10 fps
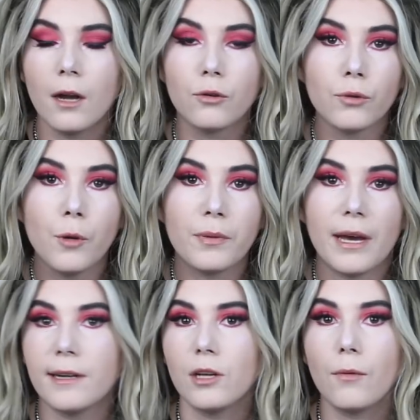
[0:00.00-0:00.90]
a group
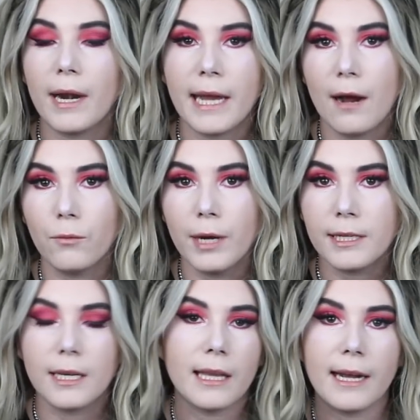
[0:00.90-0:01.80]
that is already at
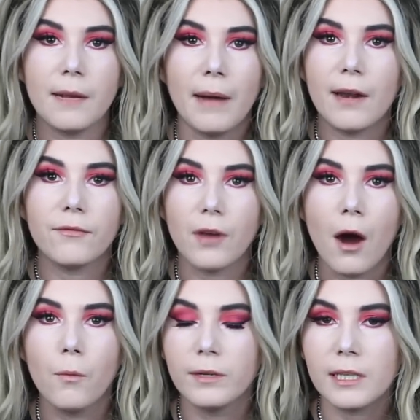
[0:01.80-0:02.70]
risk and that he might have
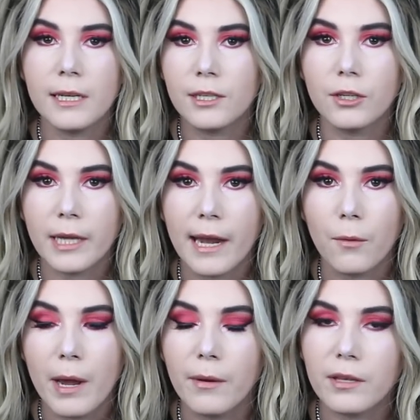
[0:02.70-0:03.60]
thought was easier to get
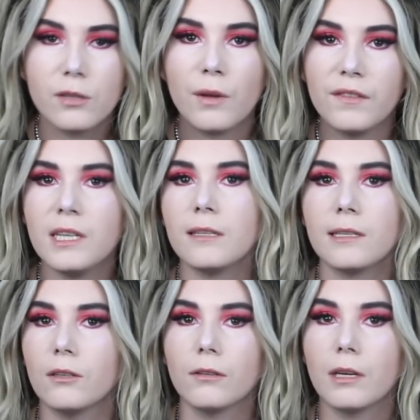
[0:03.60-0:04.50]
away with because we've seen
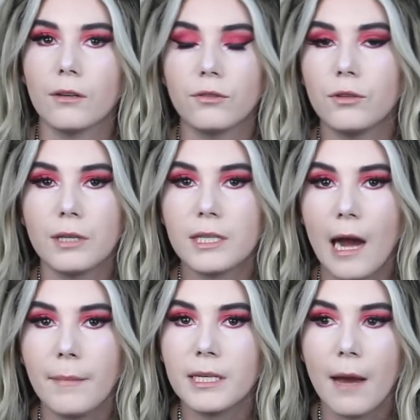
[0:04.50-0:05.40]
serial killers do this
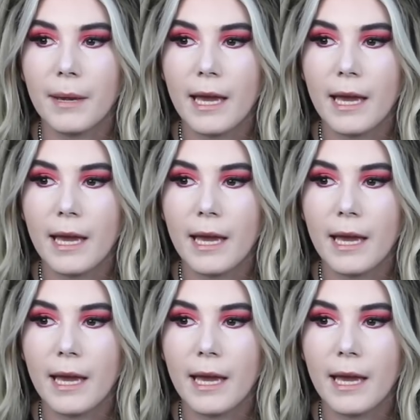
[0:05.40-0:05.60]
time and time